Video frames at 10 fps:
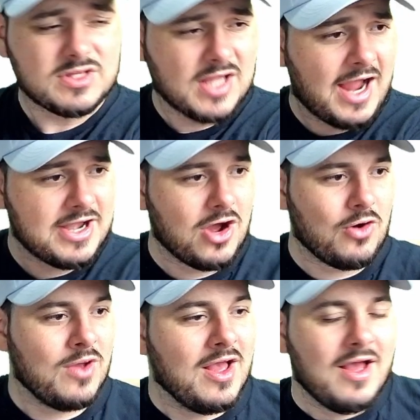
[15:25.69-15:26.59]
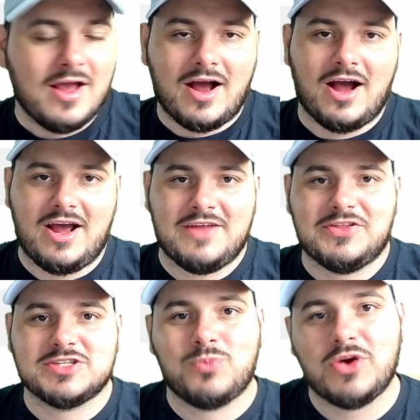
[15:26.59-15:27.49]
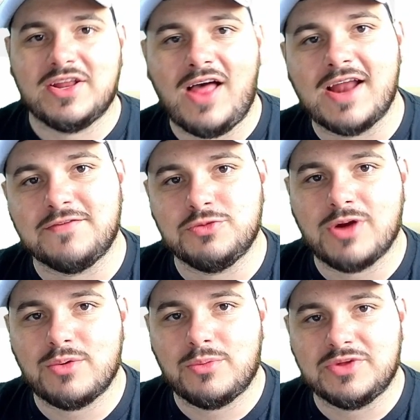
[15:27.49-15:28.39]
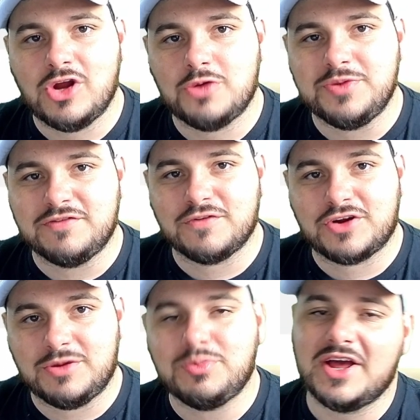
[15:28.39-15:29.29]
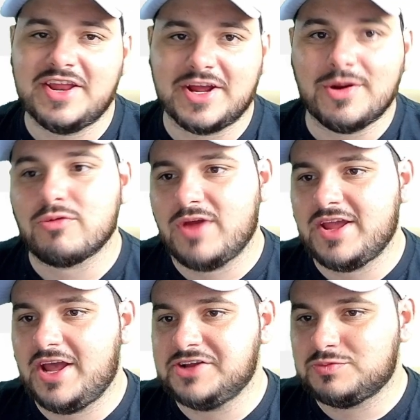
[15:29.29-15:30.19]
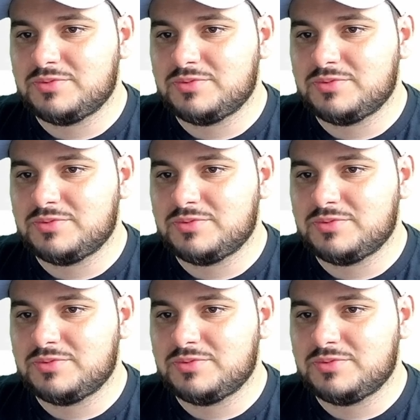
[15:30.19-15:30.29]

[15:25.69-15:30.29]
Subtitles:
I know at this point, a lot of you probably know me for complaining about Reg H,